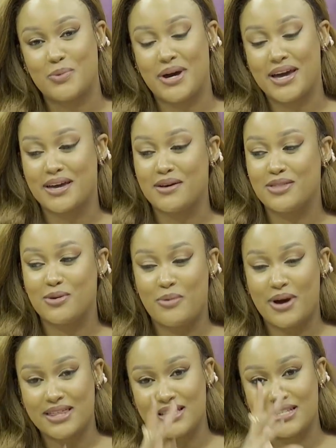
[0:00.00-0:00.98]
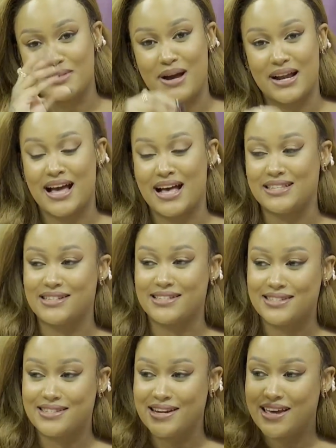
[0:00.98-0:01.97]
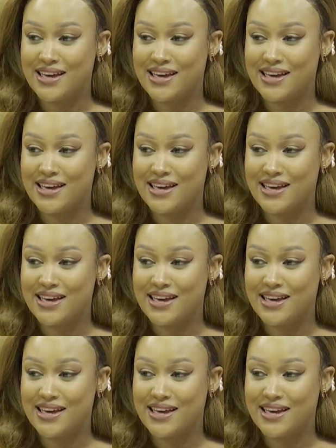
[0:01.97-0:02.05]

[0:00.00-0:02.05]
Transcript: why this man has just